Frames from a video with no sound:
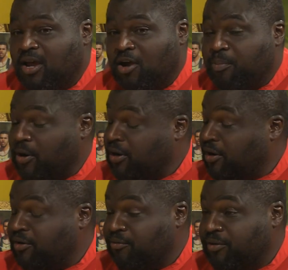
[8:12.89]
Our Parker
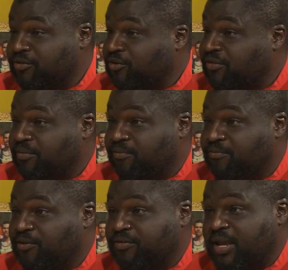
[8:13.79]
Underwood saw some
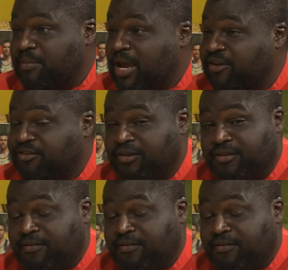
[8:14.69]
first-time action and did a